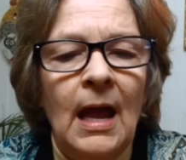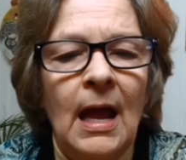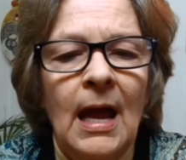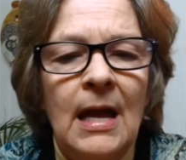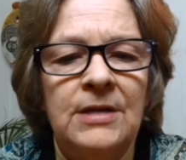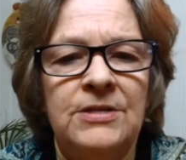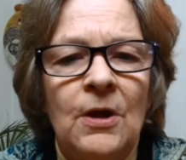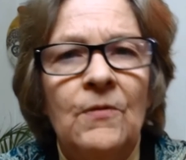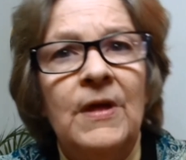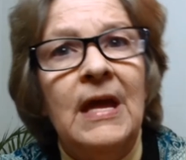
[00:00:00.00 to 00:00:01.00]
And
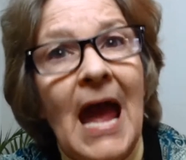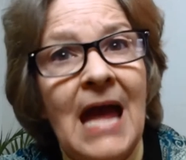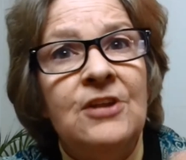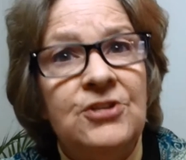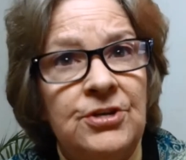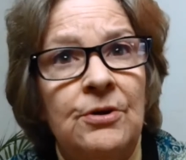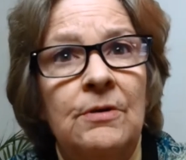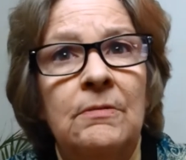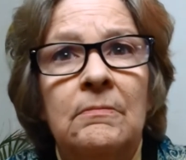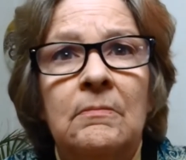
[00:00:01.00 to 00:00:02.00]
so the answer,